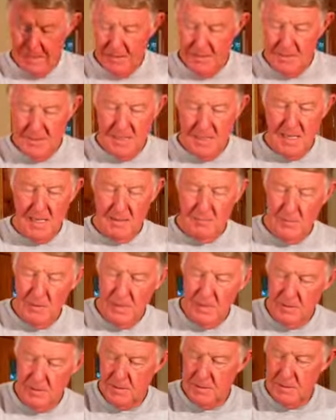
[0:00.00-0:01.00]
these
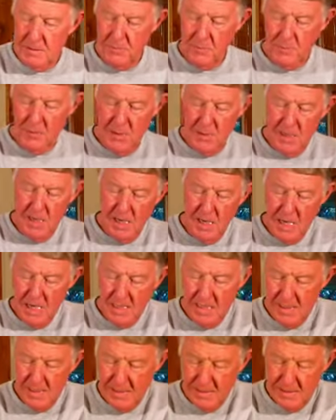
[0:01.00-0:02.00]
jalapenos are pretty
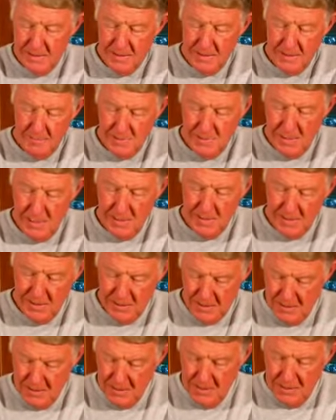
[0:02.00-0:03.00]
hot. This comes out
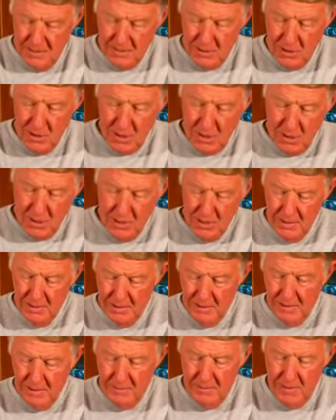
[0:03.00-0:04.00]
of the garden.
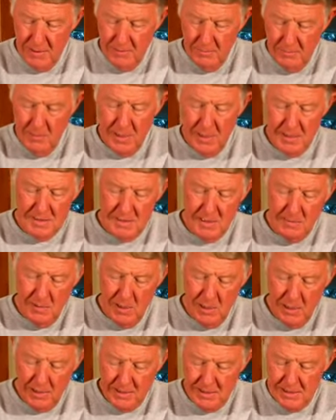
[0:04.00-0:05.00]
The thing that makes them
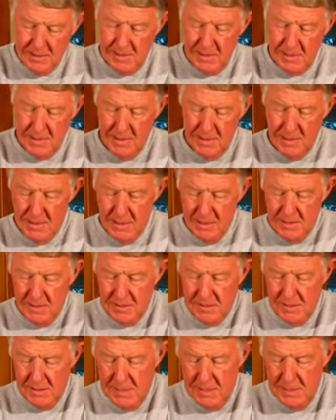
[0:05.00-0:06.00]
hot is the
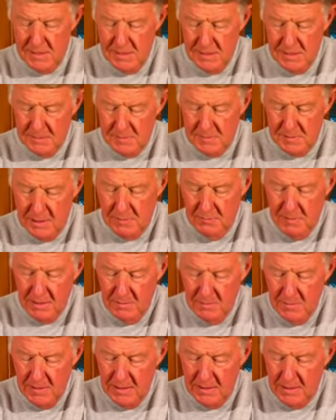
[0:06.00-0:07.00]
seeds in them, so you want
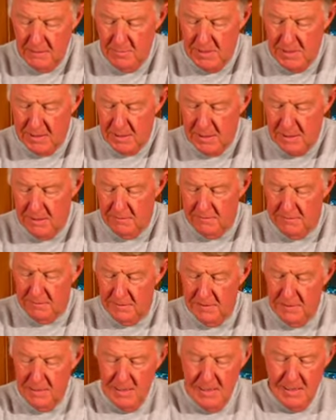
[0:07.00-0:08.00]
to be a little bit
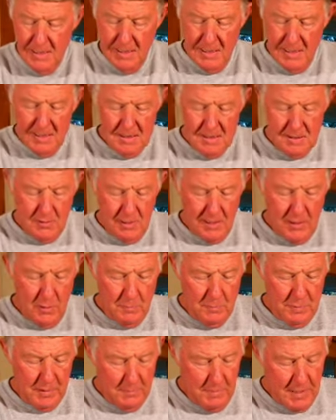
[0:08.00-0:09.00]
careful. So I
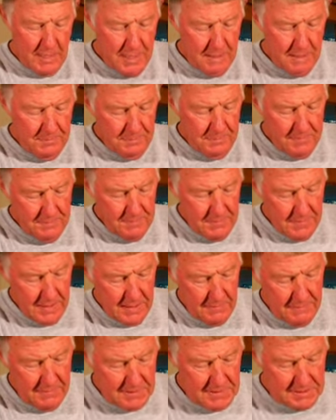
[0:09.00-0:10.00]
open them up,
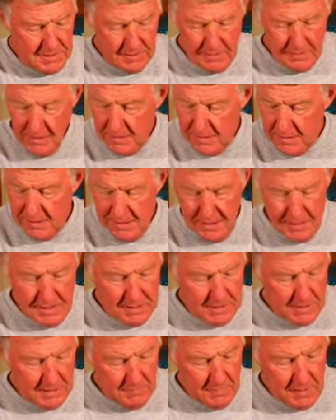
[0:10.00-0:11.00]
and if I see a lot of seeds
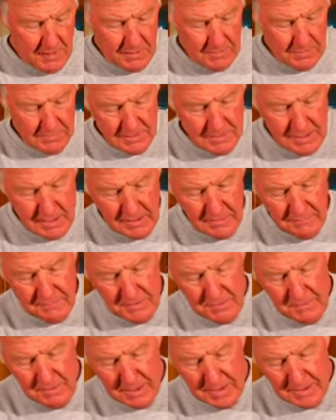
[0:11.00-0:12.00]
in them, I'll take a
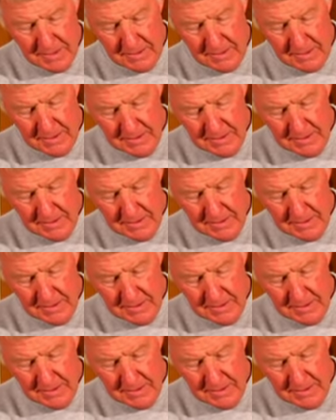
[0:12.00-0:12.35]
few out,